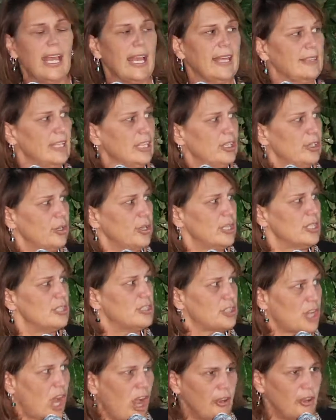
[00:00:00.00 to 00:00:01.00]
And then you can
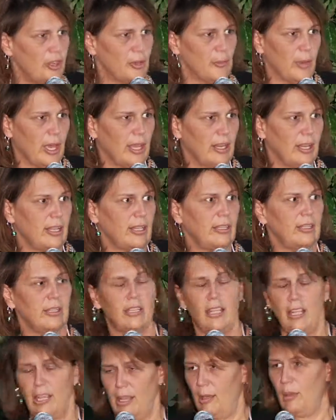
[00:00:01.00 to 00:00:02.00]
document it,
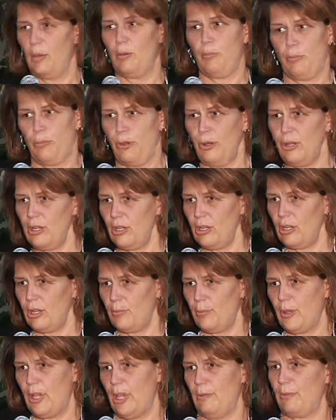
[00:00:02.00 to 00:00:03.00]
put it
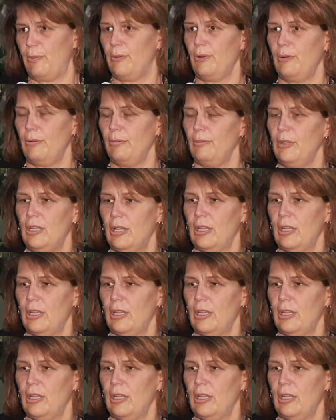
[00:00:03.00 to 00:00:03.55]
on paper